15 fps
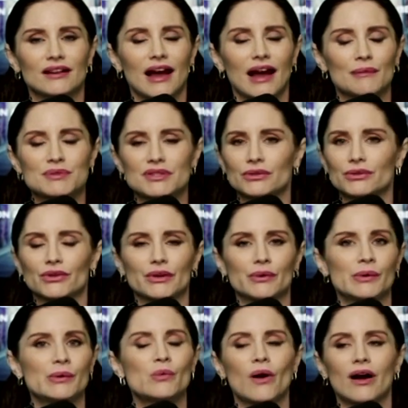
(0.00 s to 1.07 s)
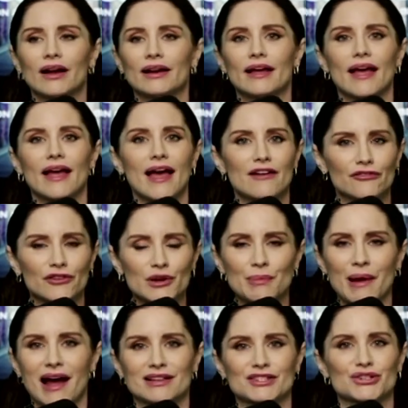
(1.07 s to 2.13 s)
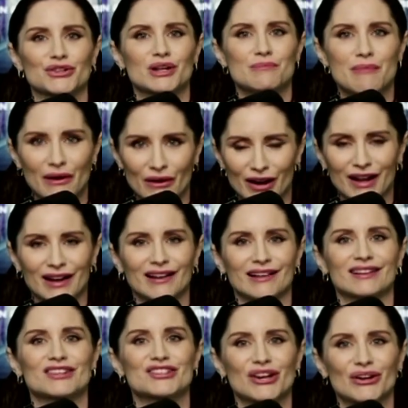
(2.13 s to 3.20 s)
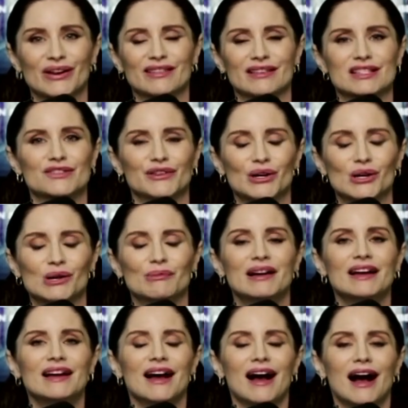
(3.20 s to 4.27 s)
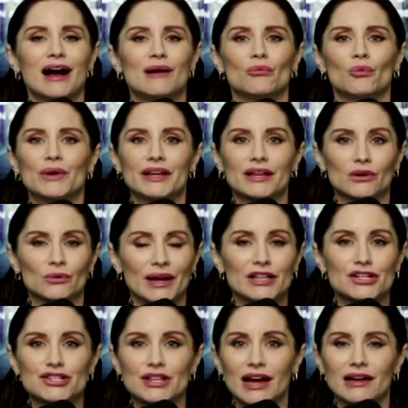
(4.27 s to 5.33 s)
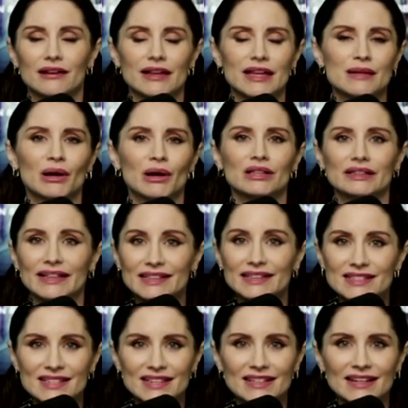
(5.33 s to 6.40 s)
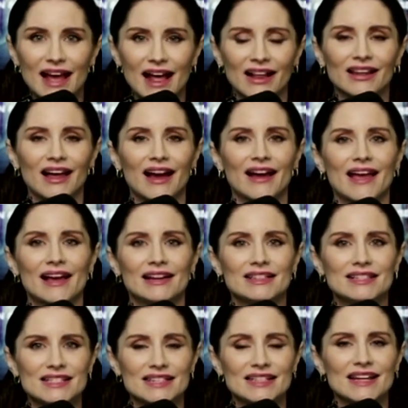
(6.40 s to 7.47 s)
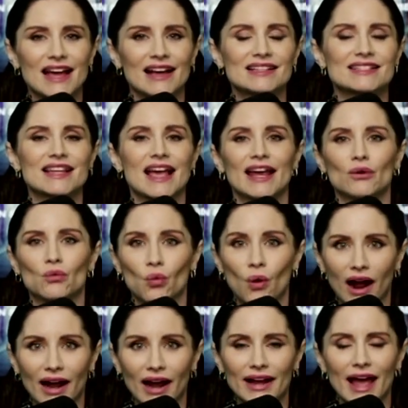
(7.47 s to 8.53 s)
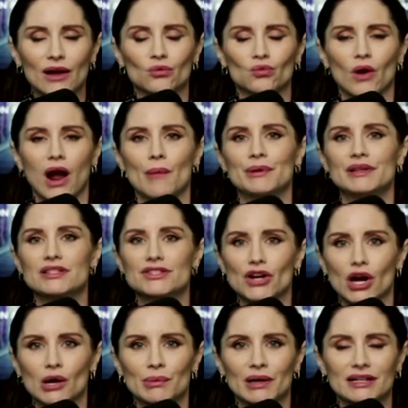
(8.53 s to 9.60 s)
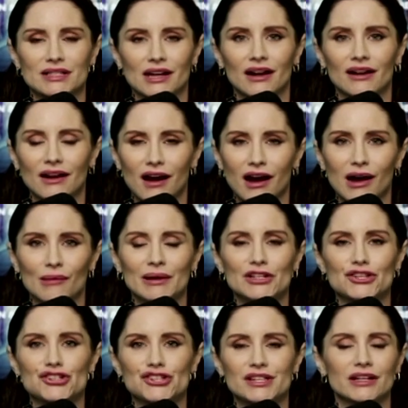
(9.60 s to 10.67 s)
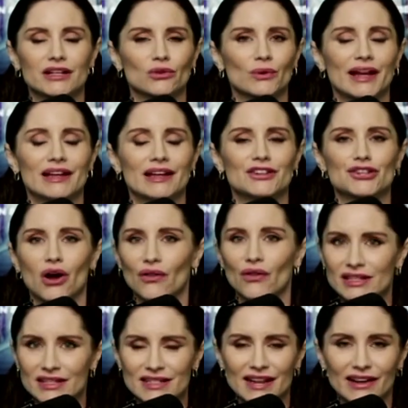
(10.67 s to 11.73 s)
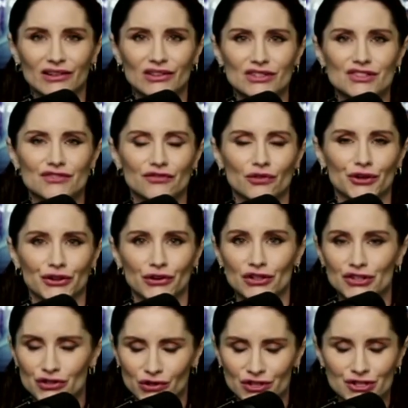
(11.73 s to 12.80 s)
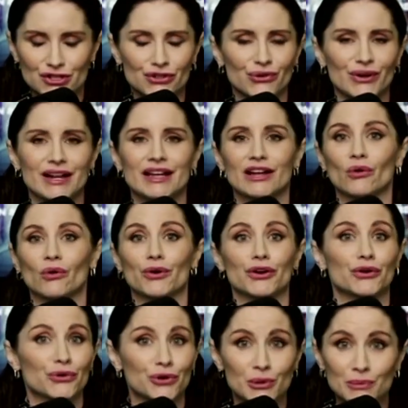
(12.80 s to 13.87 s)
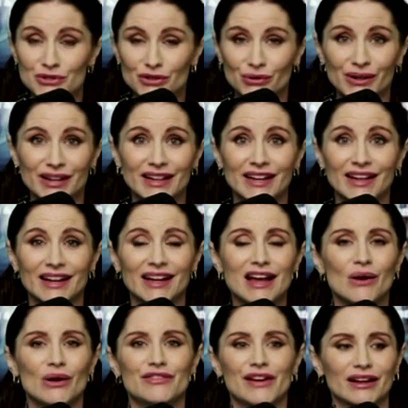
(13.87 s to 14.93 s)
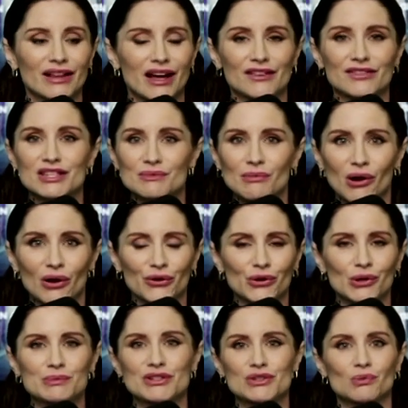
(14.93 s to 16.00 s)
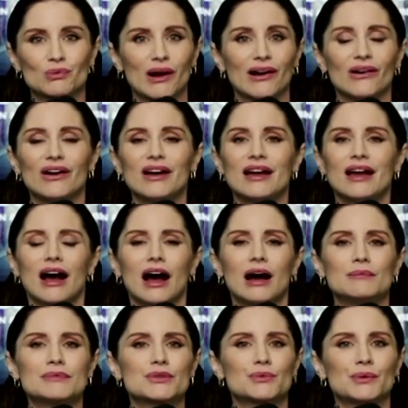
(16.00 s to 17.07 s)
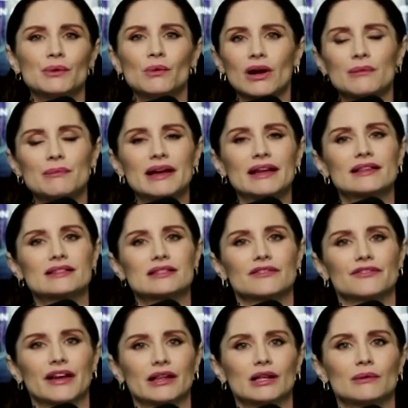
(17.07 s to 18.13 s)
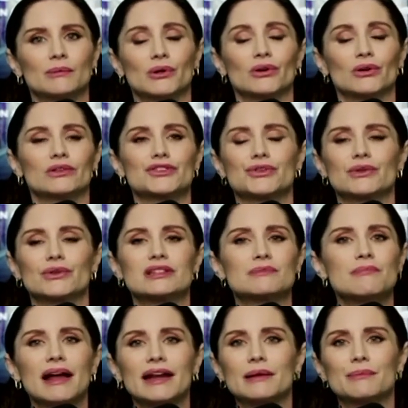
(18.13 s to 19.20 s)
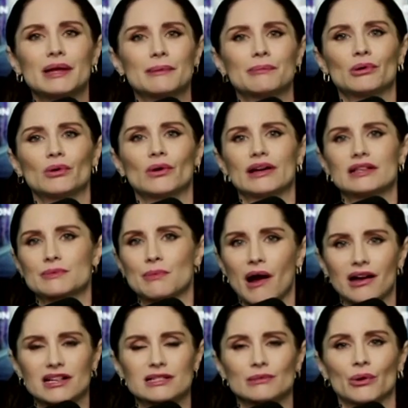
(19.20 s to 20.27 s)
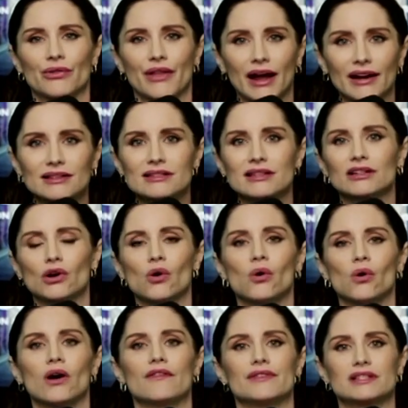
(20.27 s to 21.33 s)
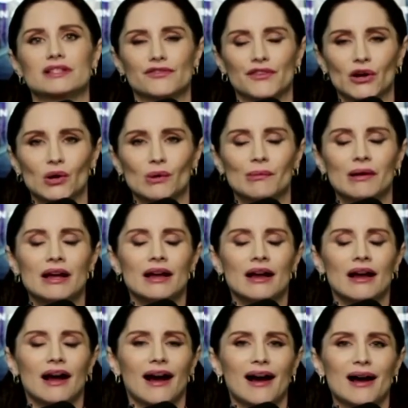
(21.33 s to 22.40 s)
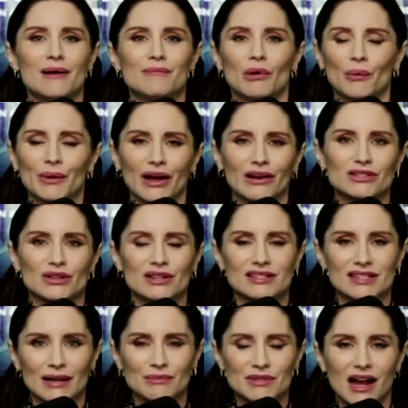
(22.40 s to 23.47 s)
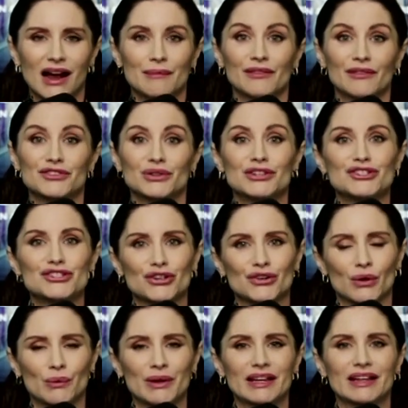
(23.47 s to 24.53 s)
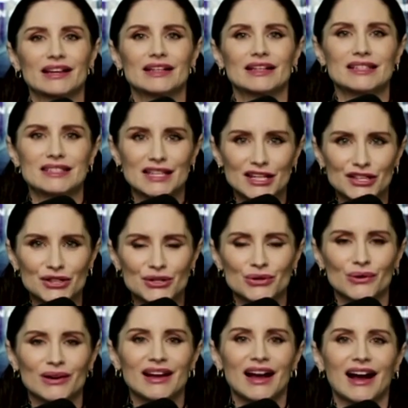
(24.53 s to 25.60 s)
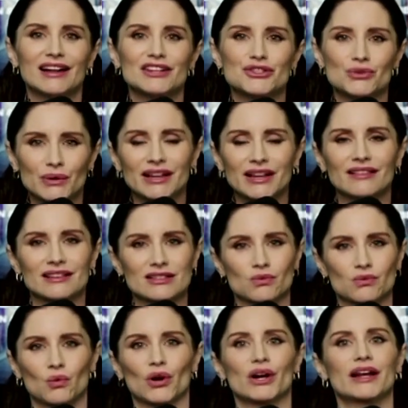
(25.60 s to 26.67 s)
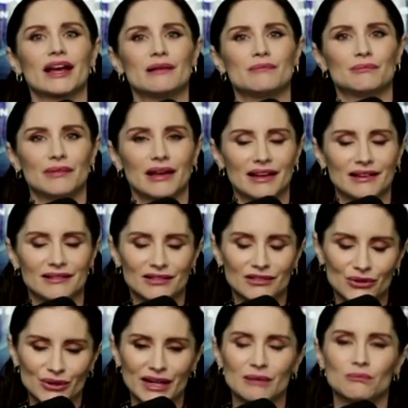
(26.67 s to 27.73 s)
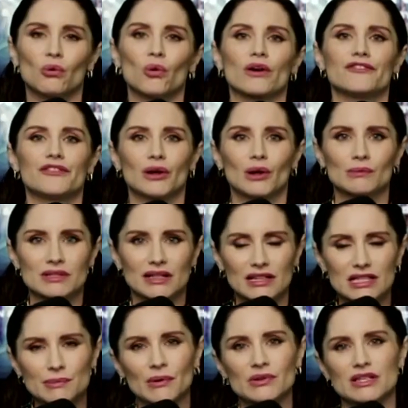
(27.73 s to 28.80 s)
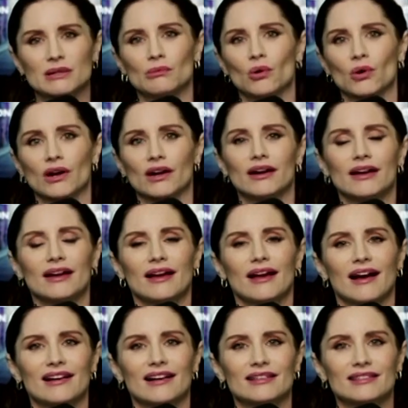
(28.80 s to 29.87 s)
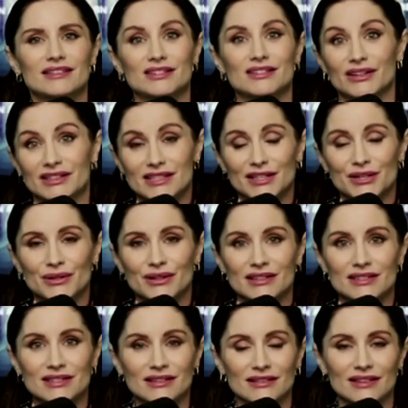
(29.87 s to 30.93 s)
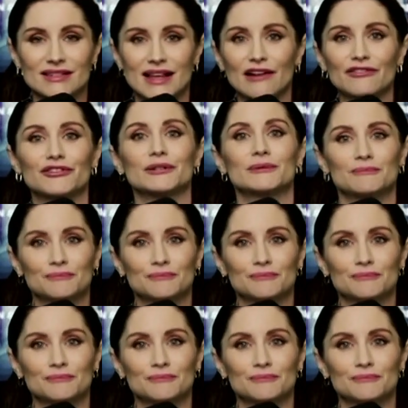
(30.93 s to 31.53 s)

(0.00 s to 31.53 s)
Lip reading: Absolutely. We want every pastor in America sharing this film. We can arrange that. Email Lindsay, LINDSAY, at robbiestarbuck.com, and she can arrange all the details for your church screening or your group screening. We've had a lot of small groups as well. So we want to make this available to as many people as possible. That is the goal of this film. But we also, at the same time, have to ensure that we can continue doing this work and creating more films and exposing more to continue this effort.